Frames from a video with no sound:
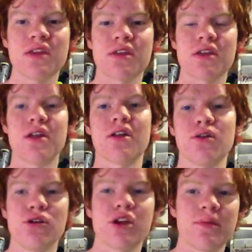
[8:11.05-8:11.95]
he's gonna
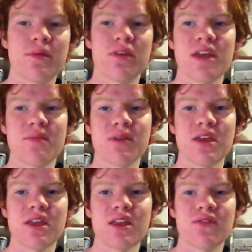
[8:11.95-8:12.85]
hook up his
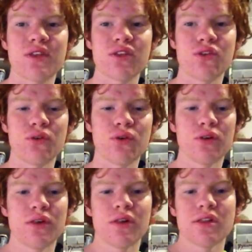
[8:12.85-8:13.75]
Lamborghini
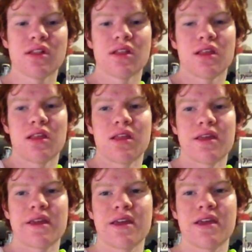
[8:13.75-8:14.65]
Aventador
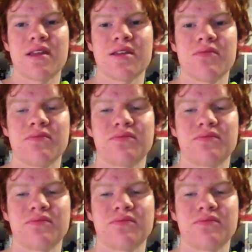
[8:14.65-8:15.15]
and